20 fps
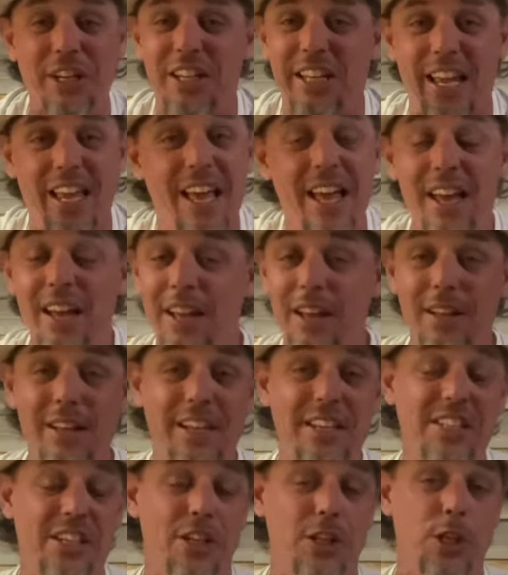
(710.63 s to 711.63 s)
And
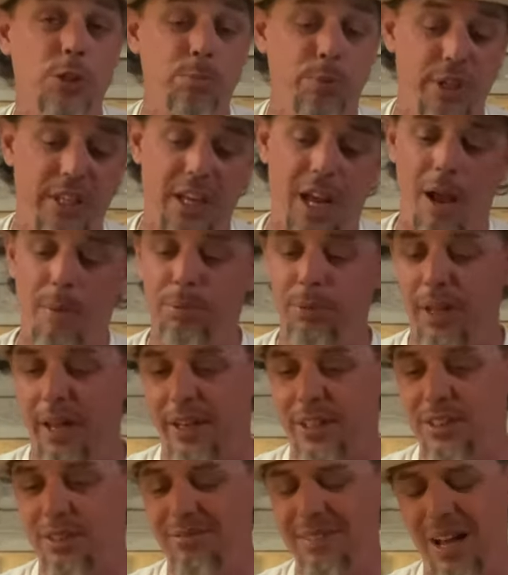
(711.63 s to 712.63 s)
like I said, it's pretty
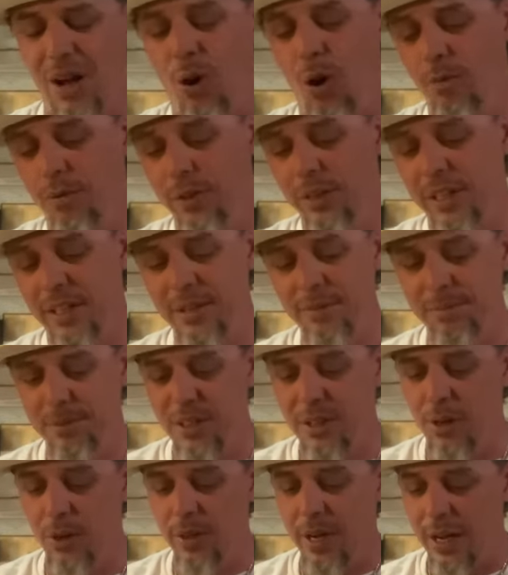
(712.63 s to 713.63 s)
complex. Not overly,
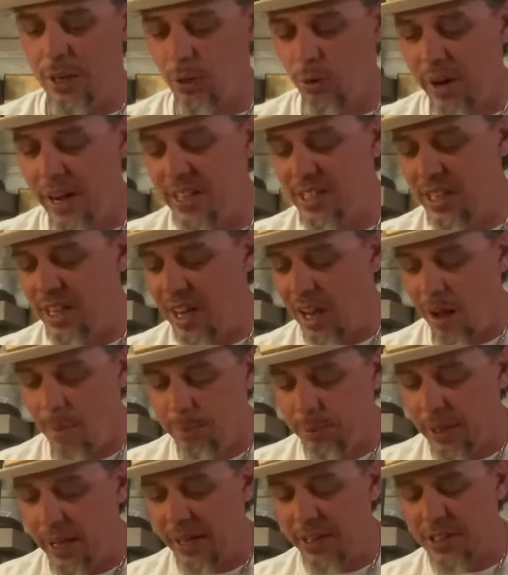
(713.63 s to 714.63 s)
you know, not crazy
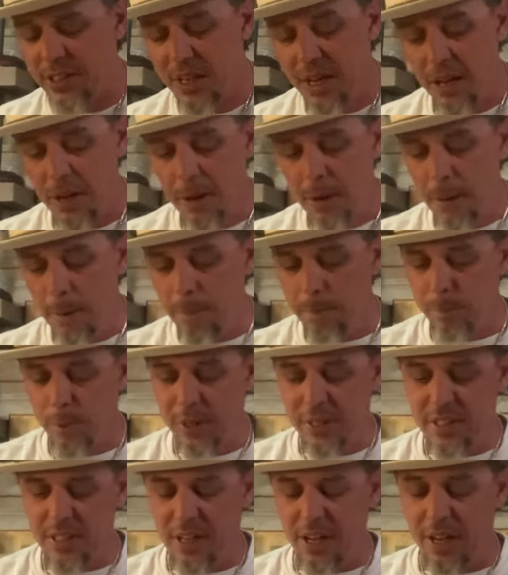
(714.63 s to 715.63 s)
complex.
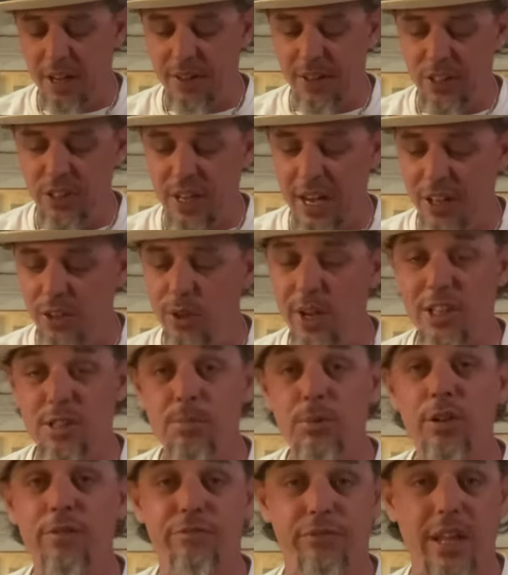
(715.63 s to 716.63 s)
But you got
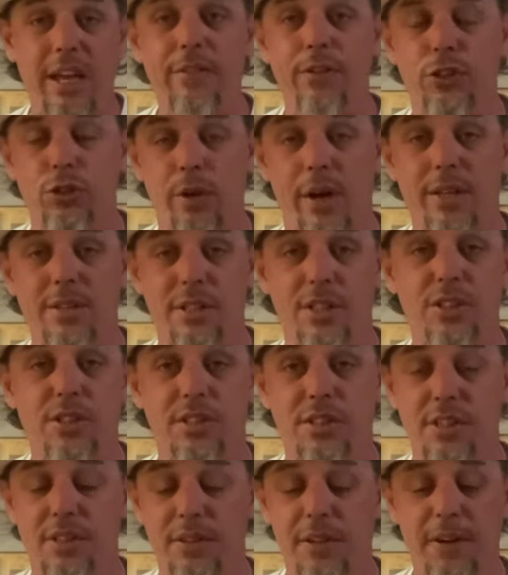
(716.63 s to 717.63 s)
some good flavor
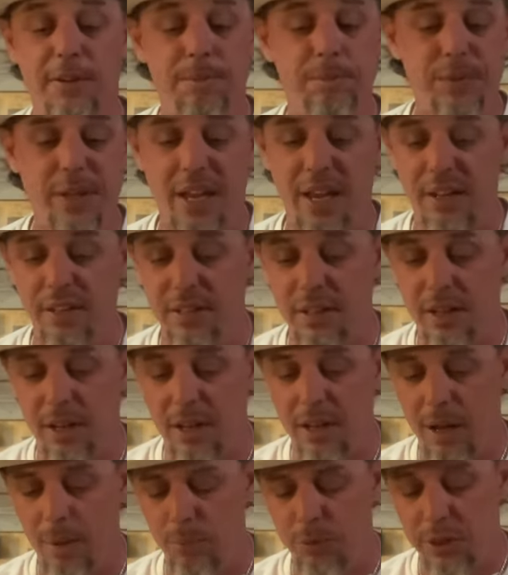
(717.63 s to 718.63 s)
transitions in there, and
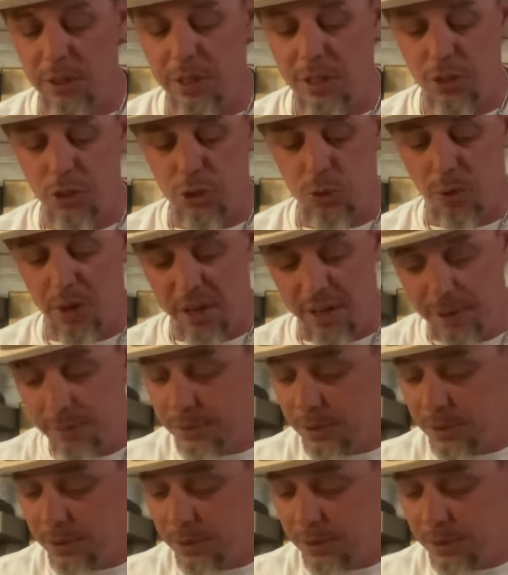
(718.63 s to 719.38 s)
I'm really enjoying it.